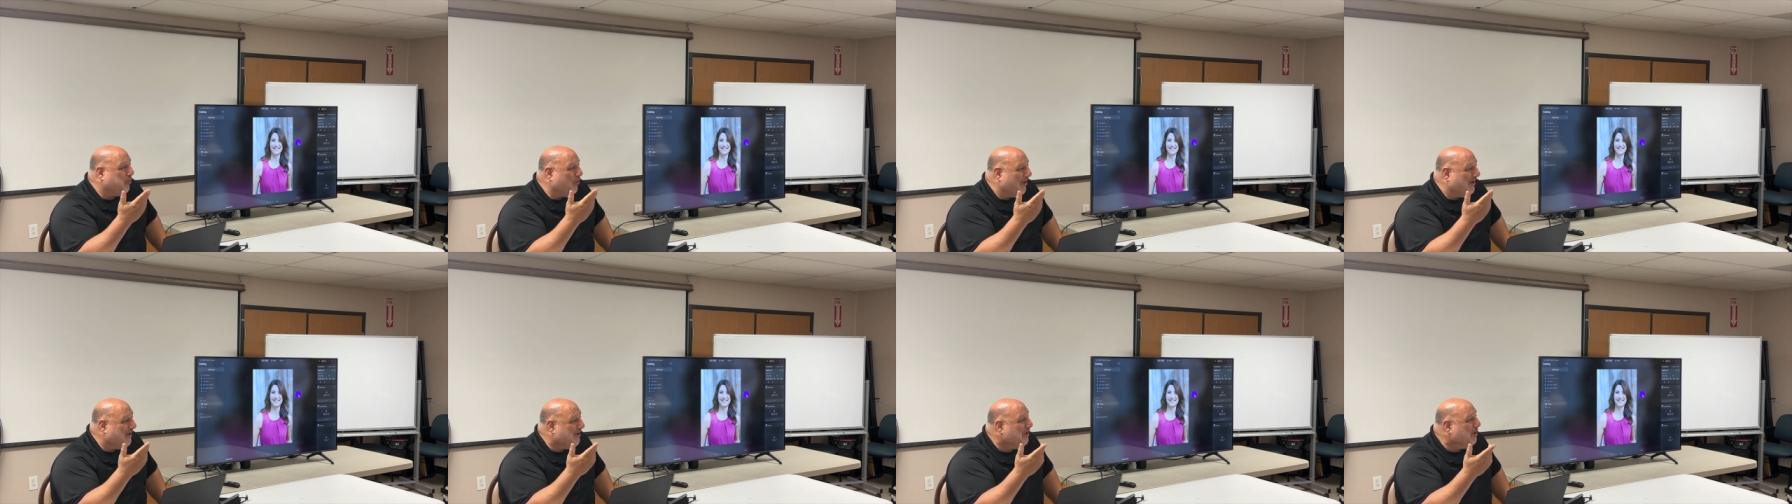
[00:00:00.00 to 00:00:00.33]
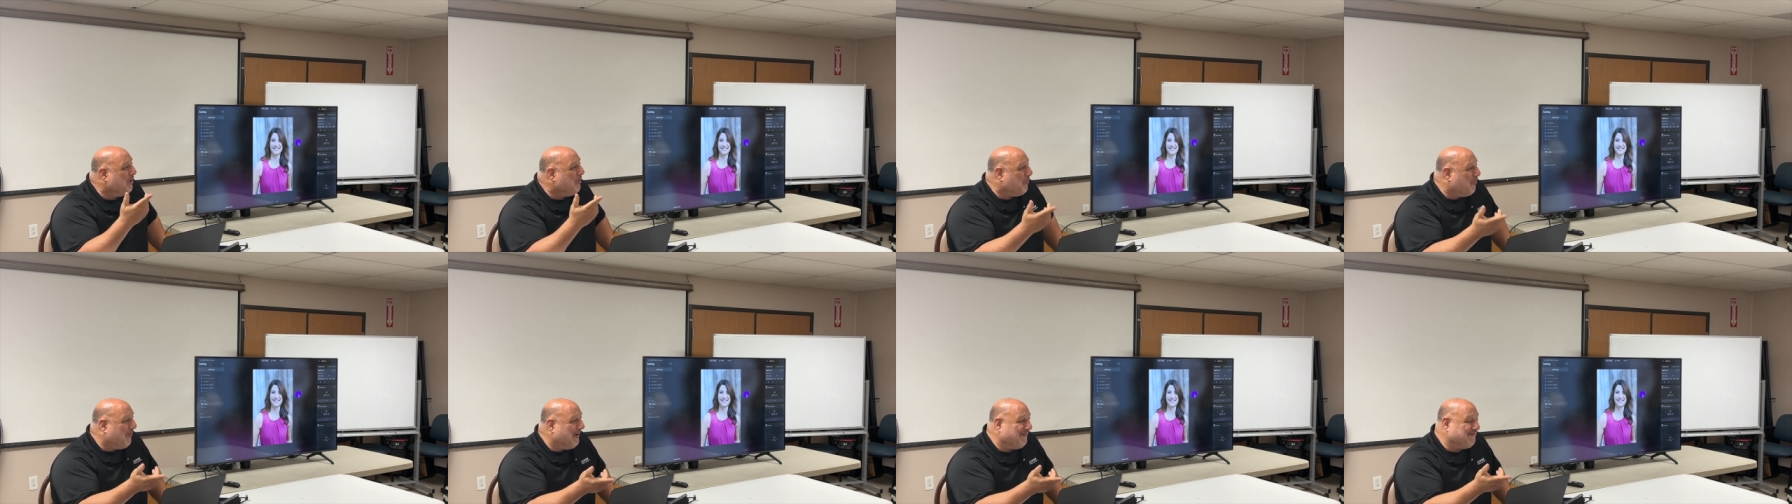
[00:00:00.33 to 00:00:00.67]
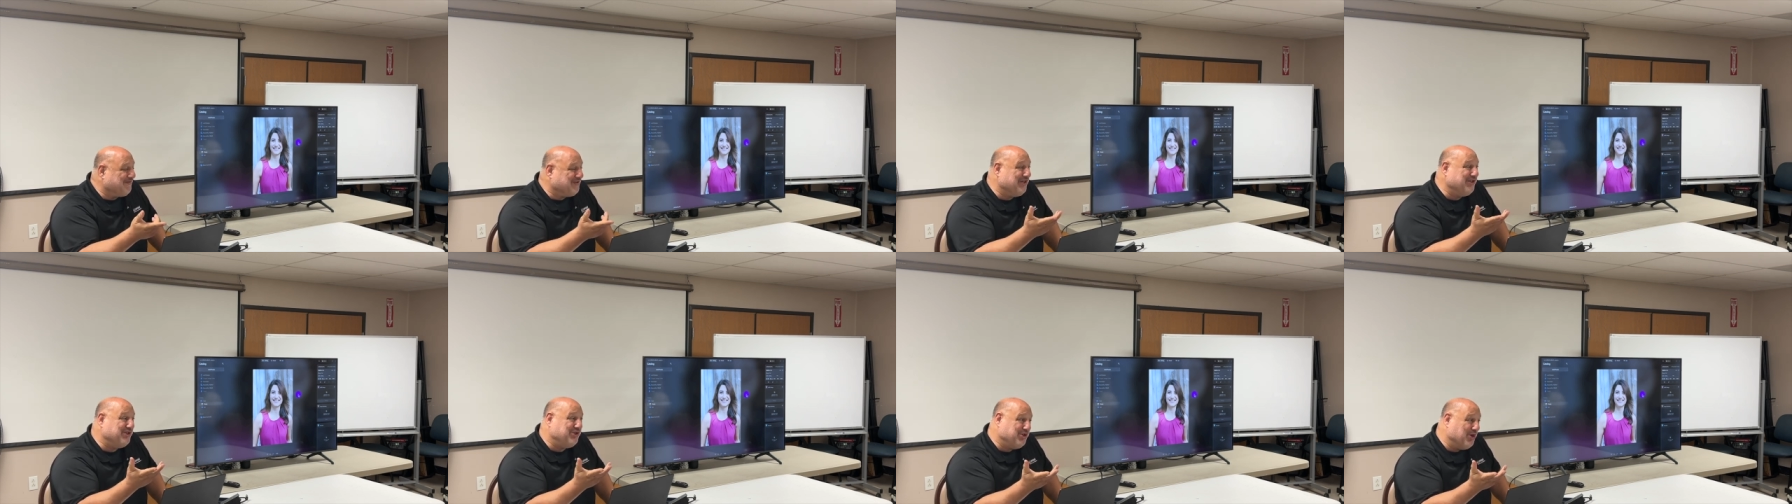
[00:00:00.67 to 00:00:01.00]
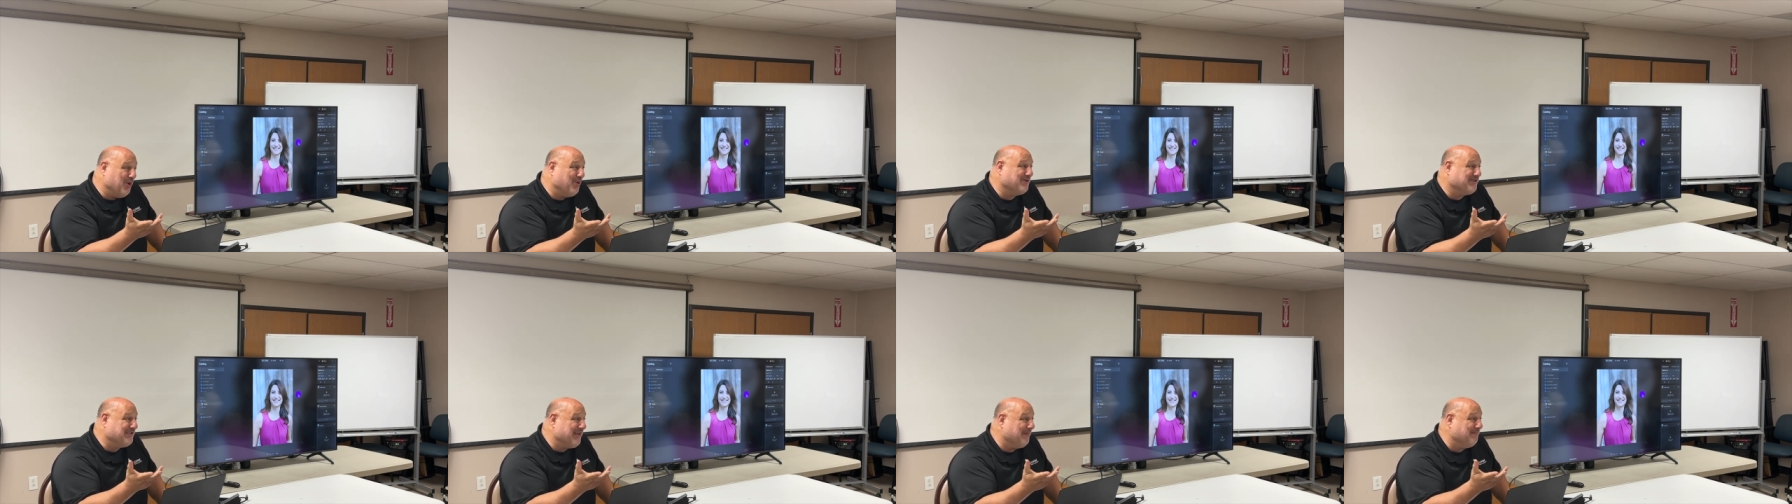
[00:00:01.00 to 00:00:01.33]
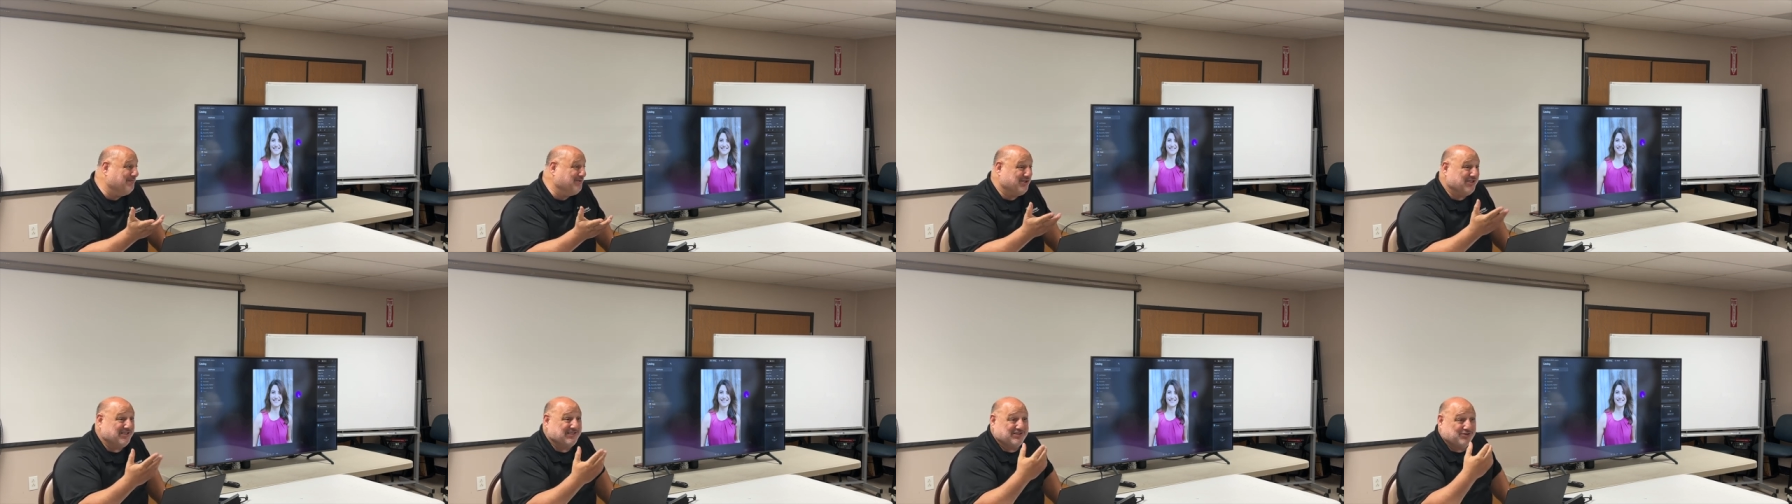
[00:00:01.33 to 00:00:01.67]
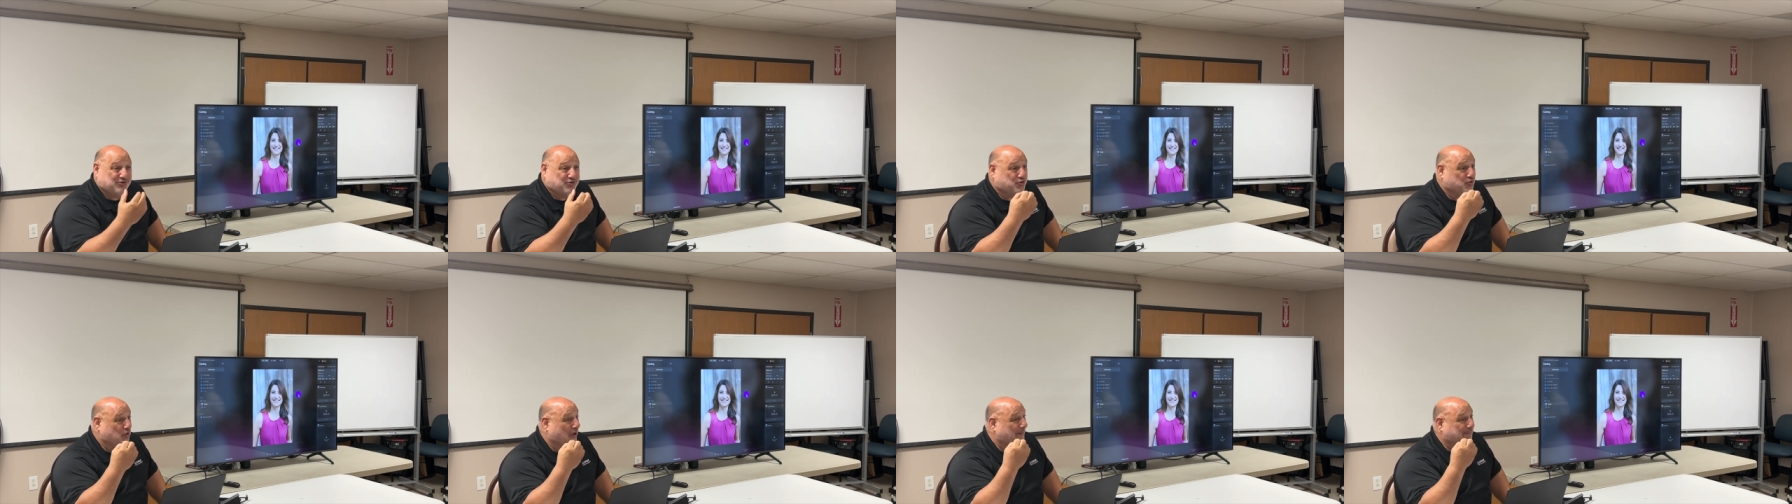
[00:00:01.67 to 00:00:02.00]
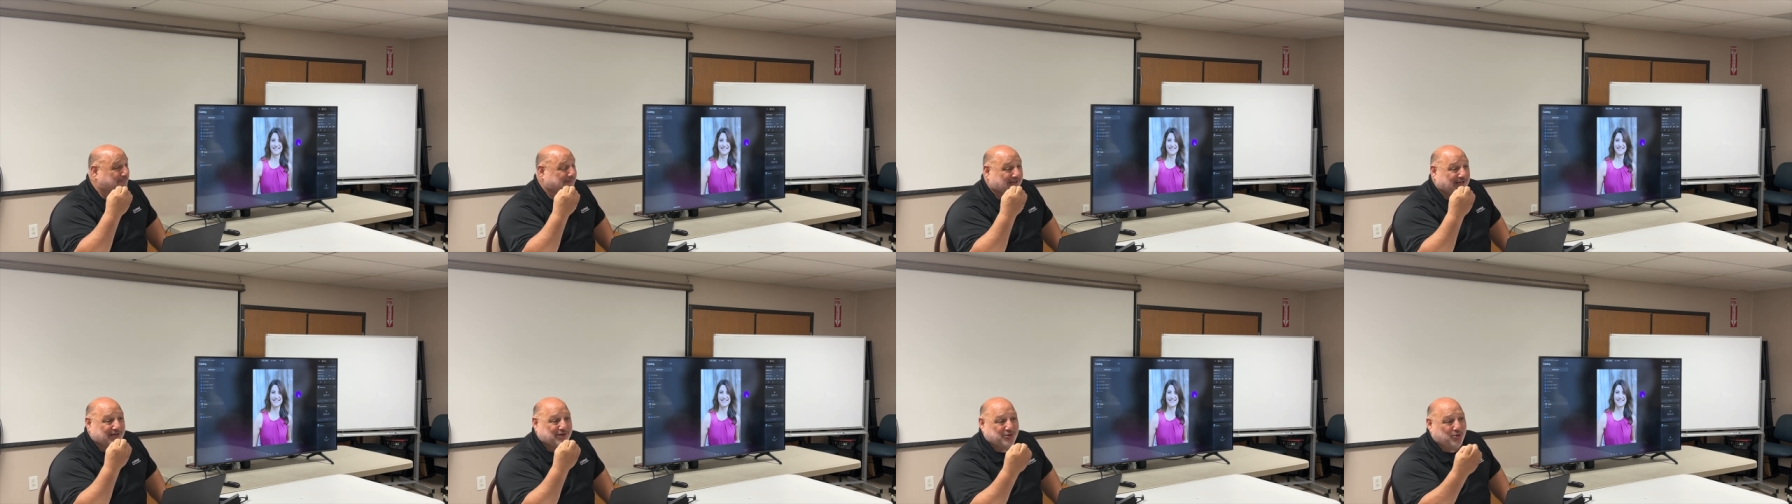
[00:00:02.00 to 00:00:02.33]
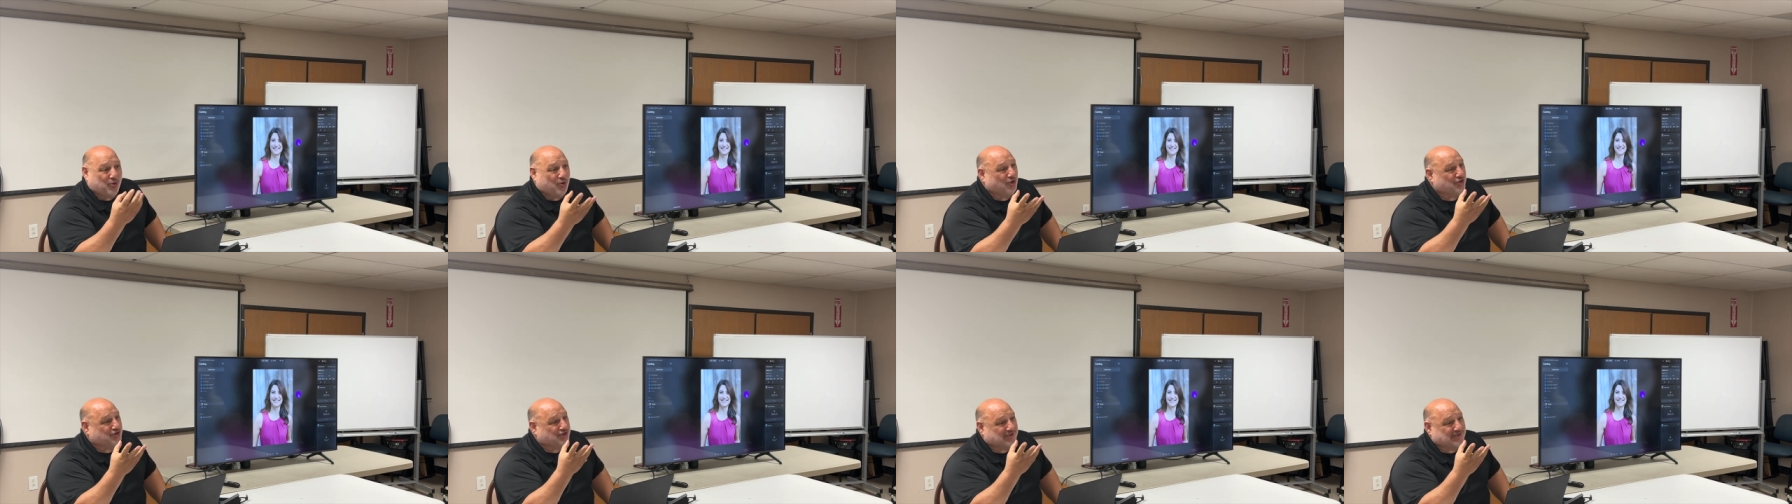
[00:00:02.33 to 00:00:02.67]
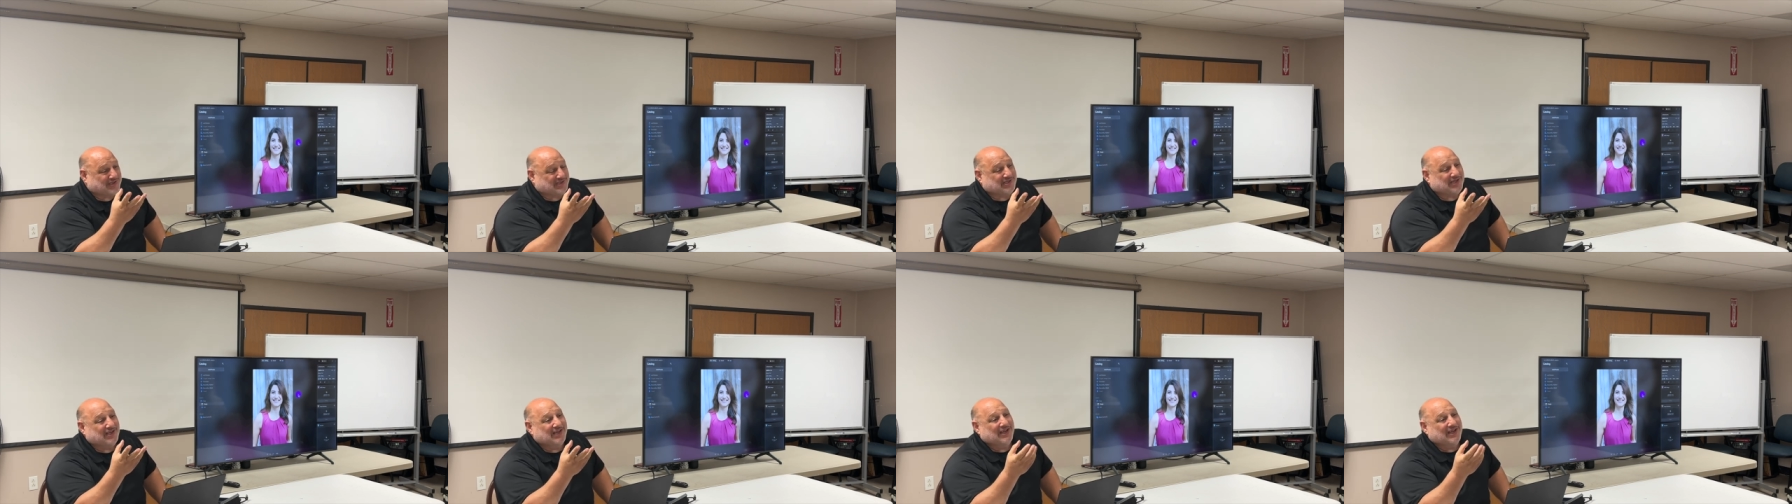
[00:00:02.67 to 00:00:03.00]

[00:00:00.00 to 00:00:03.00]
what what if she shows up and she's drop dead gorgeous,